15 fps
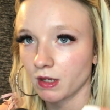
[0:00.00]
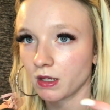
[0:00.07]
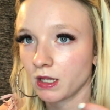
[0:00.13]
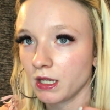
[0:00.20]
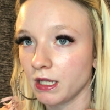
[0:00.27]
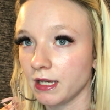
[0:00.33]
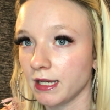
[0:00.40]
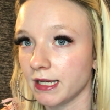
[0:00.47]

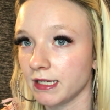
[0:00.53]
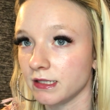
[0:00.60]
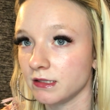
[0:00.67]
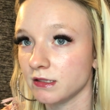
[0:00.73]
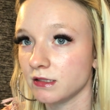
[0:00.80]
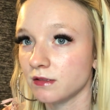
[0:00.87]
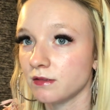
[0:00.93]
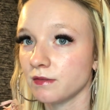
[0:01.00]
he
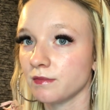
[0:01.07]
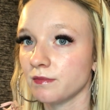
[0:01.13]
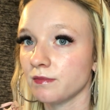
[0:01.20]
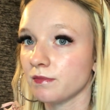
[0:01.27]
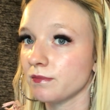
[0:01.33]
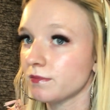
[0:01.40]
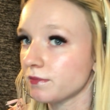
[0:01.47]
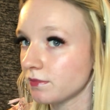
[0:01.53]
is,
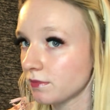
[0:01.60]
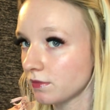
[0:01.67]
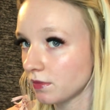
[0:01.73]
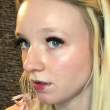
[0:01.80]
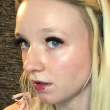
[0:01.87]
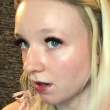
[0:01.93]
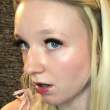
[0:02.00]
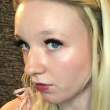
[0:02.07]

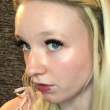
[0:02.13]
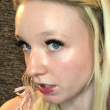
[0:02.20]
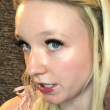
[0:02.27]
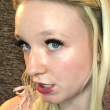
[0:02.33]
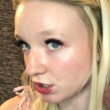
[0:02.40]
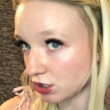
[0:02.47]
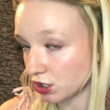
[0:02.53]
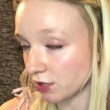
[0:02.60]
our
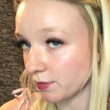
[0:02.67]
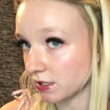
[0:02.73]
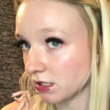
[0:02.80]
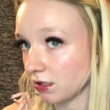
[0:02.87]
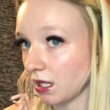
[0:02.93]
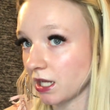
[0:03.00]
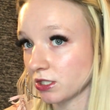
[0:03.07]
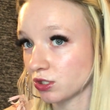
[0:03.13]
relationship is a
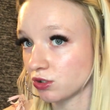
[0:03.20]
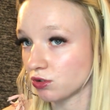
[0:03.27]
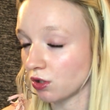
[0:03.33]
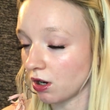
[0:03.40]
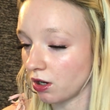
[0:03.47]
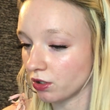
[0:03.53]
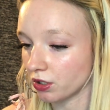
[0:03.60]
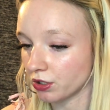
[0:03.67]
lot
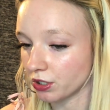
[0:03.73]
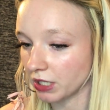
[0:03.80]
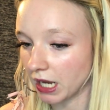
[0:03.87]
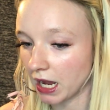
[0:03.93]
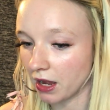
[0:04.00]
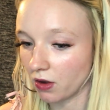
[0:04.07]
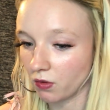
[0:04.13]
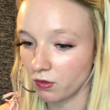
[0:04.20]
stronger
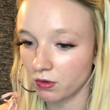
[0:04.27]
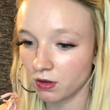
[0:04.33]
now